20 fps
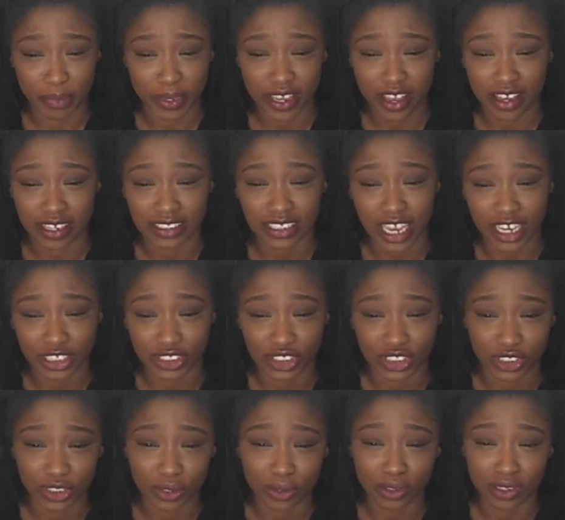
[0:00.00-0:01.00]
Because I
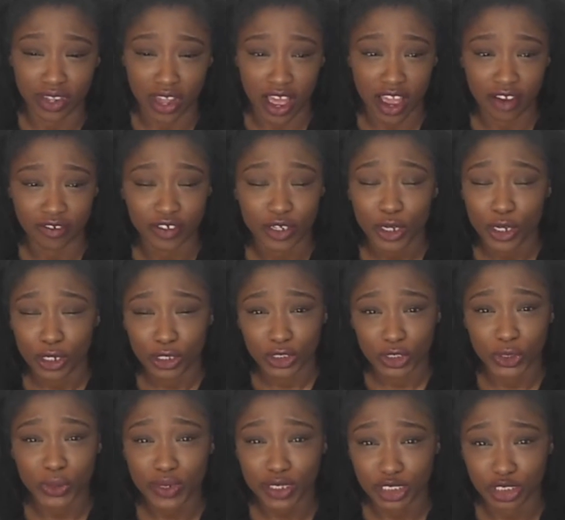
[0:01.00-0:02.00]
still loved
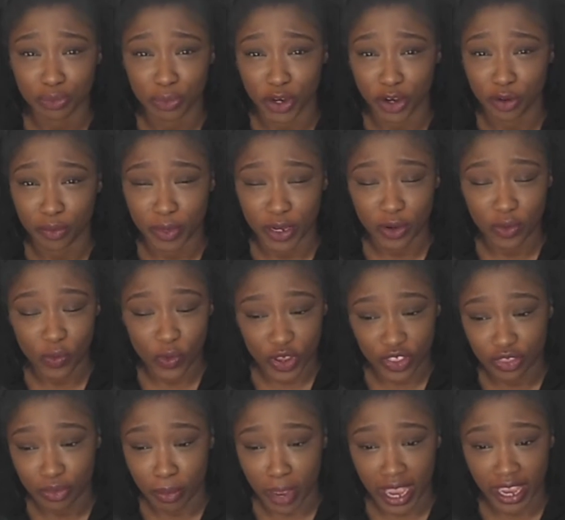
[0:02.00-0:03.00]
to experiment
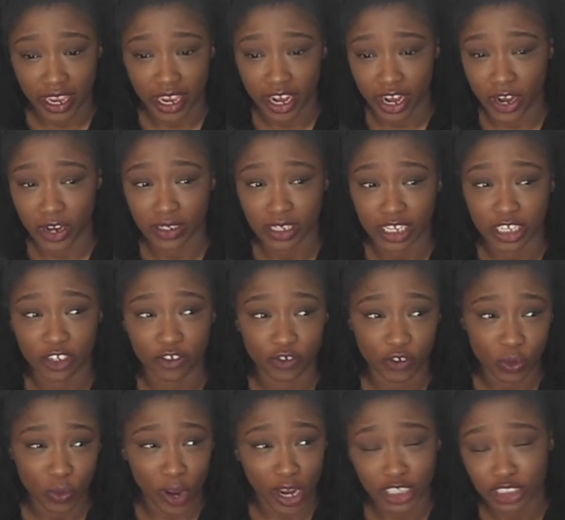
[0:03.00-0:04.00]
with my hair. Like, if
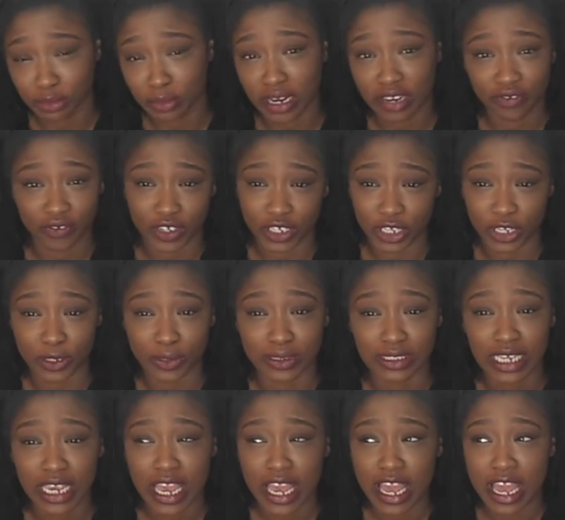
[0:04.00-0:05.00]
you watch my
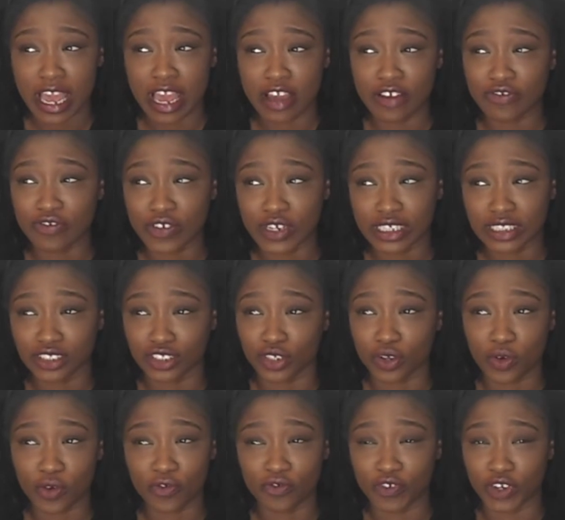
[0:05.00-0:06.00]
videos, every
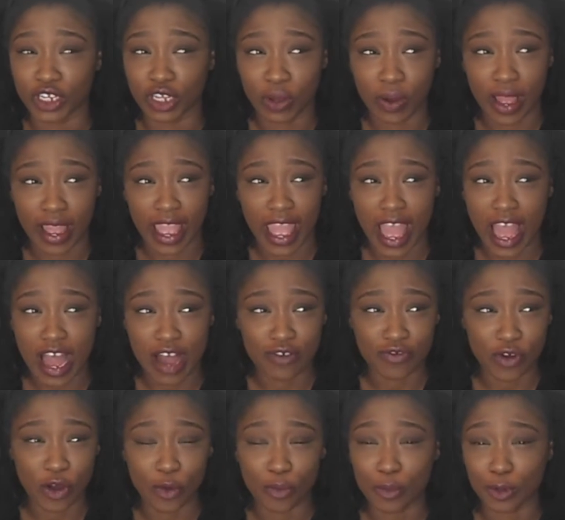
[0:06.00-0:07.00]
single video I
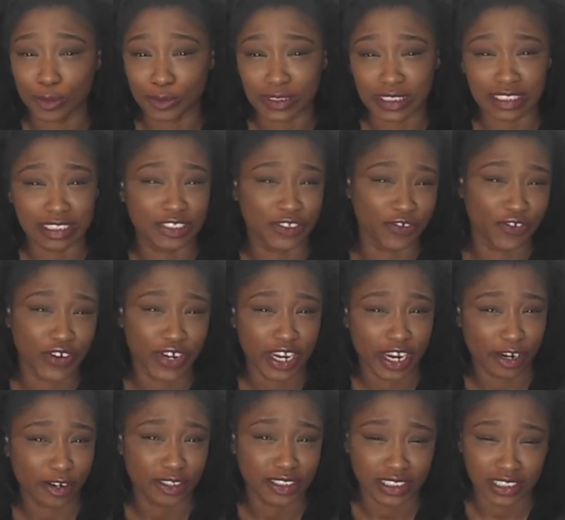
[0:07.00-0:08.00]
have almost a different
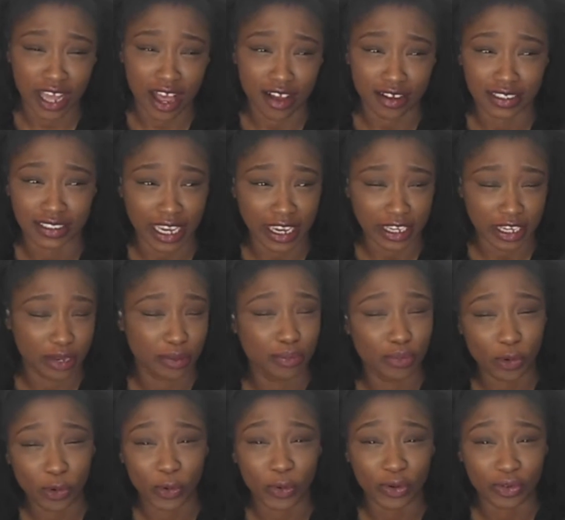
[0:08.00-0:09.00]
hairstyle because I
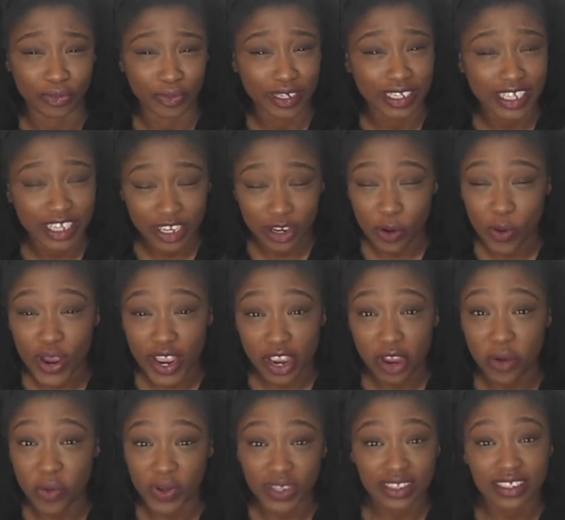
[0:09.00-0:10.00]
get bored really
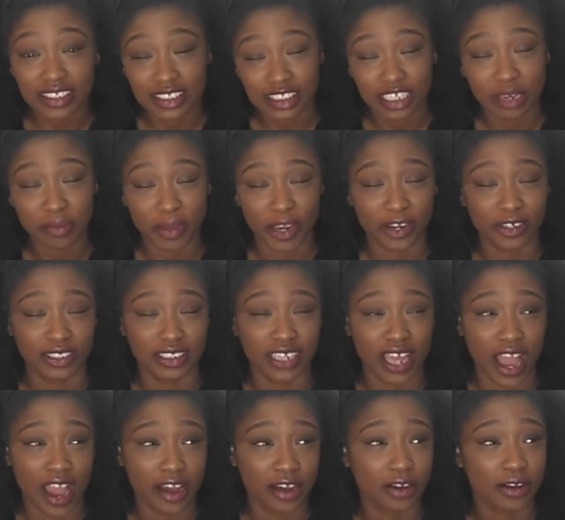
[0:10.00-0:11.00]
quick with the same
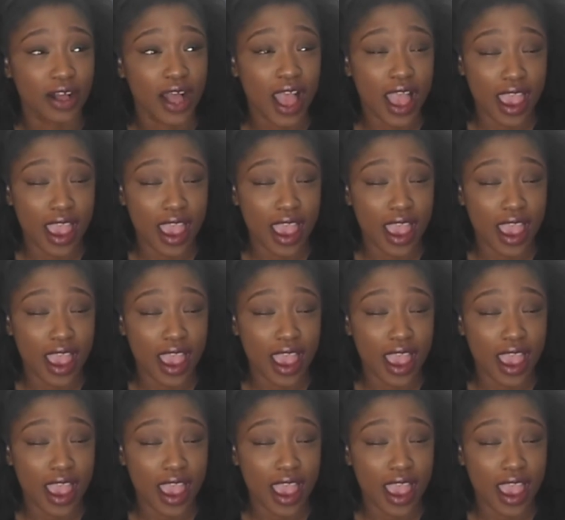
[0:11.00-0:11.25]
hairstyle